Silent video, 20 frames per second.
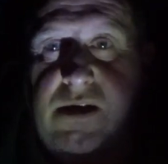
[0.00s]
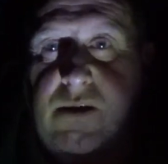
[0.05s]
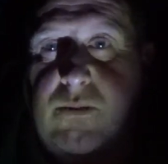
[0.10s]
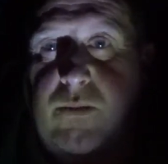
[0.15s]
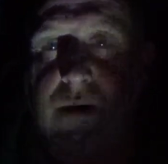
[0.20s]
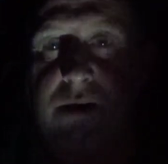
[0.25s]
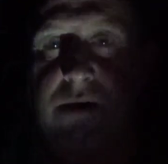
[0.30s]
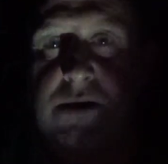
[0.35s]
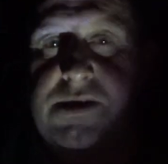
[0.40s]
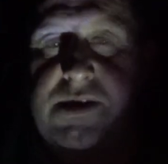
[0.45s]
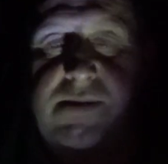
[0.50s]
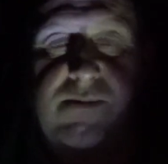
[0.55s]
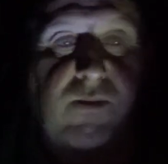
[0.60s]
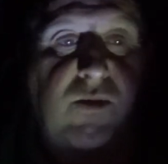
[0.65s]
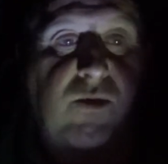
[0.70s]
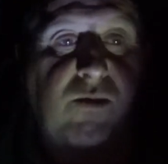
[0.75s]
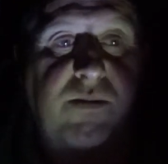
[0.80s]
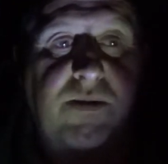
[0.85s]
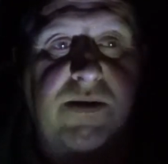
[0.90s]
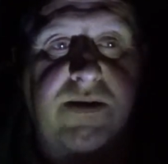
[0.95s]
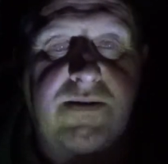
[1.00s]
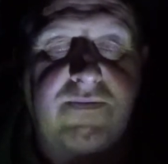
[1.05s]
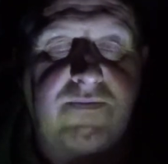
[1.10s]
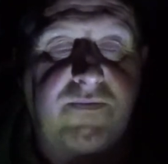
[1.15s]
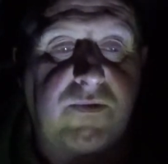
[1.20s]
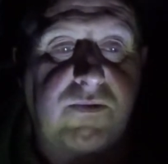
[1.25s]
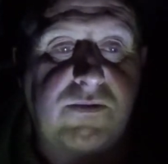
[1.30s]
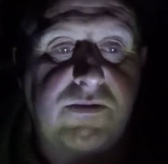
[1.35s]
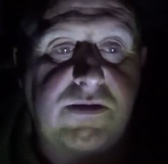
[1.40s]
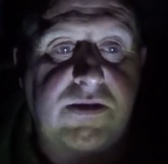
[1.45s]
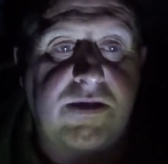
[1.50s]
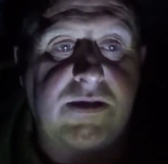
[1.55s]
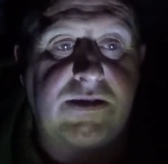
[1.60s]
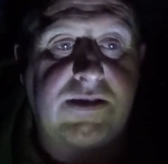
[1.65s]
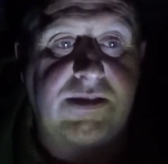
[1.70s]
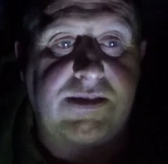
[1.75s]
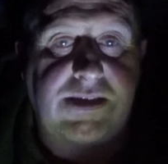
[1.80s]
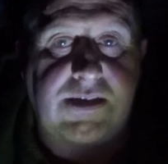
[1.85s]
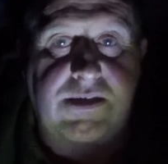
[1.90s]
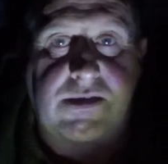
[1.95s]
I wanted to see more, but unfortunately I
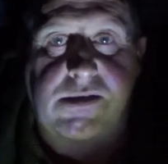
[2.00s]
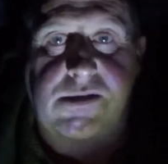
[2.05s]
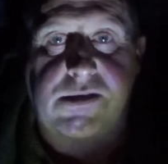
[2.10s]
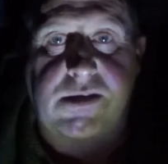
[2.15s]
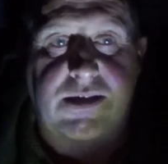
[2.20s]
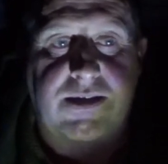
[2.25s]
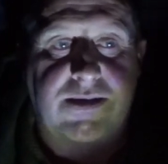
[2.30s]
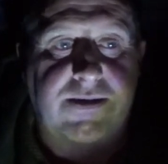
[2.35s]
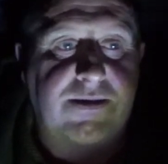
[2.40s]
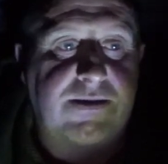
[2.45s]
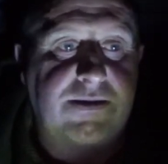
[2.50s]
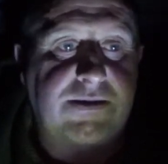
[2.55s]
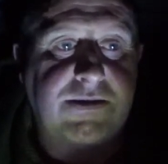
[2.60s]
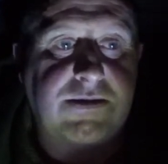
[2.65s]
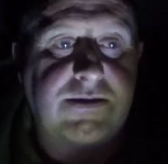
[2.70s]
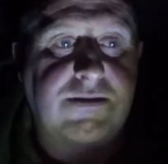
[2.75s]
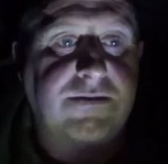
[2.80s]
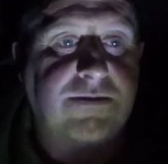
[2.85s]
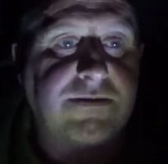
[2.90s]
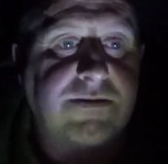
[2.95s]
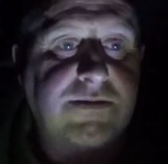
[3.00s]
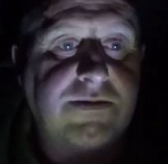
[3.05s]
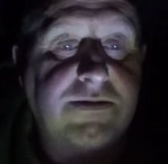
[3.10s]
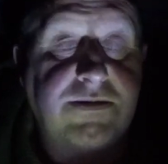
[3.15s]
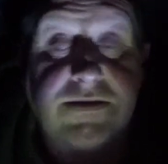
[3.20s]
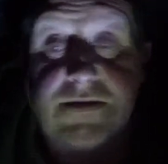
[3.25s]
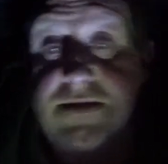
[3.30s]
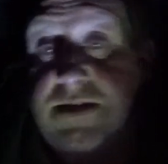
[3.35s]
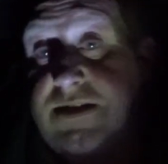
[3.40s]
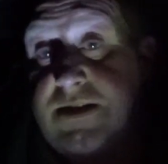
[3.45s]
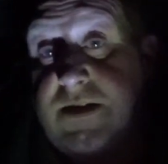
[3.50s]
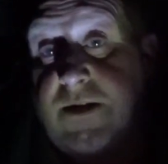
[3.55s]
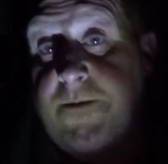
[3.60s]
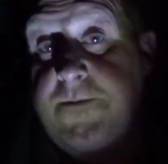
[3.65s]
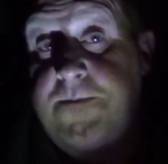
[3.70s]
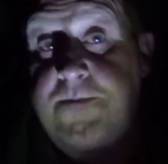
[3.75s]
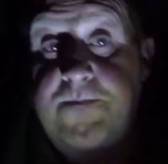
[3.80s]
didn't get to see it. So there you go.